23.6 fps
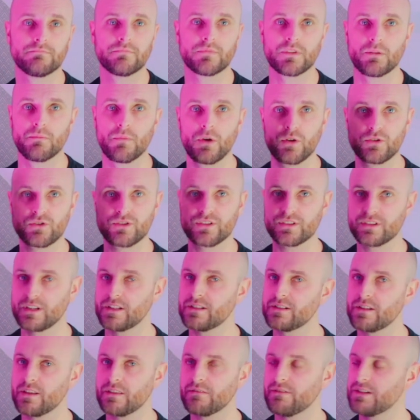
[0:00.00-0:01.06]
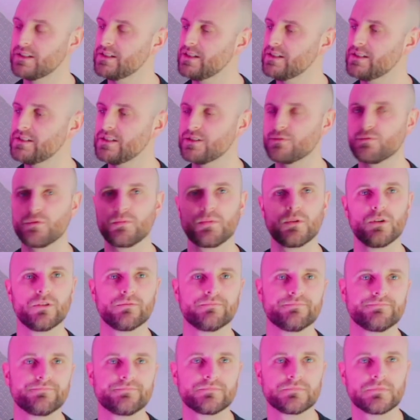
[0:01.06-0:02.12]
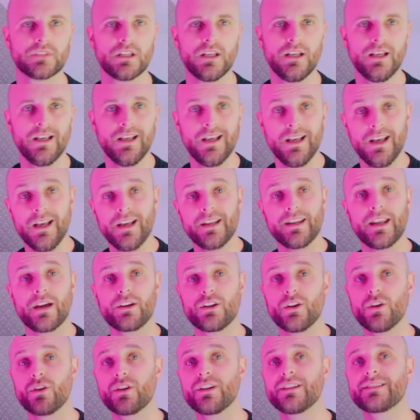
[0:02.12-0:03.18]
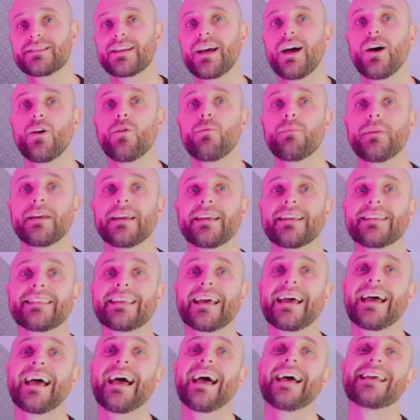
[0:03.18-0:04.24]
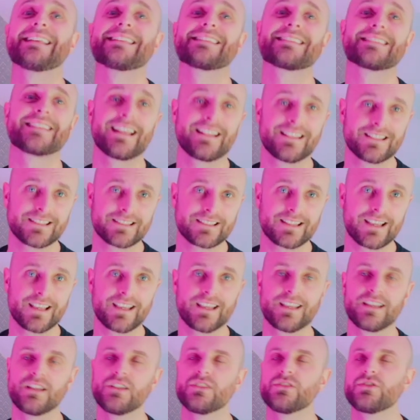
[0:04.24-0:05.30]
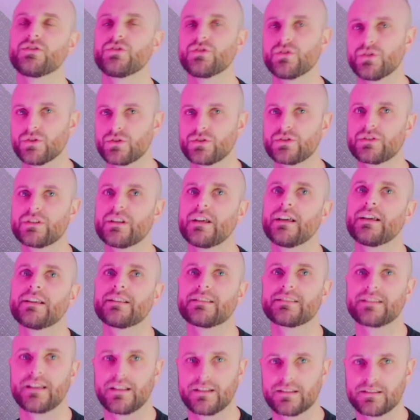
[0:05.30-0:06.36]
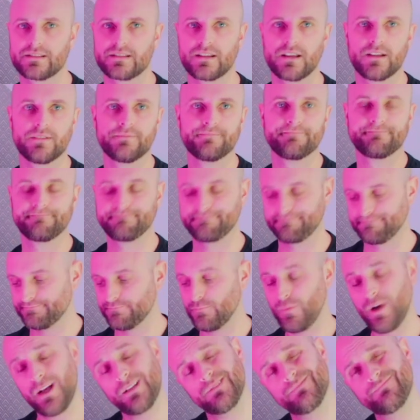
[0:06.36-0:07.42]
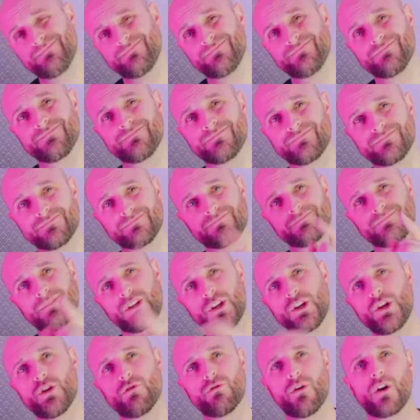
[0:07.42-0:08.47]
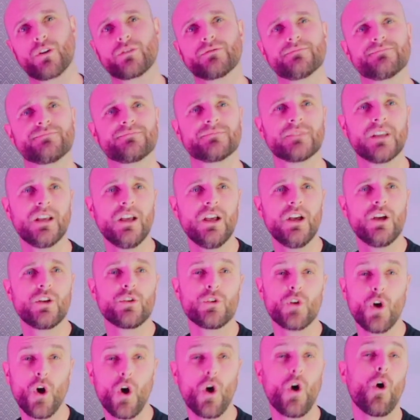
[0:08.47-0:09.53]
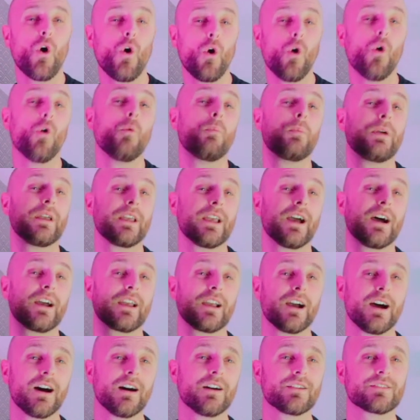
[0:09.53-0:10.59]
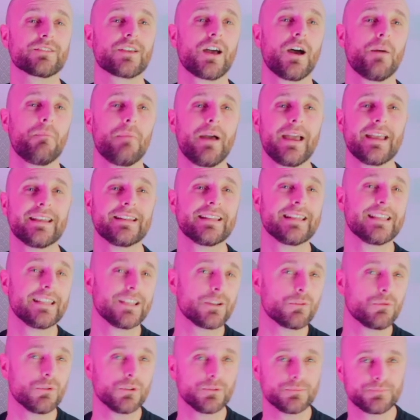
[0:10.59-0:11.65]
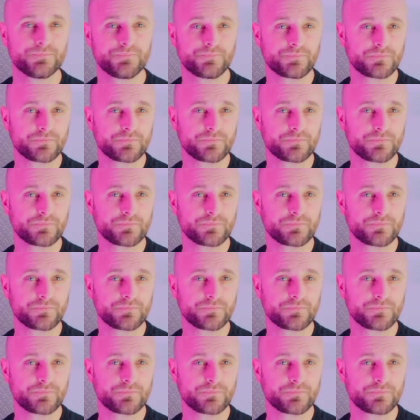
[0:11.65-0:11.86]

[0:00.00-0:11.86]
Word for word: the Motion Sensor 360s were born. Now you're going to tell me that a sensor is just a sensor. Well, you're wrong. Not all PIRs are made equal.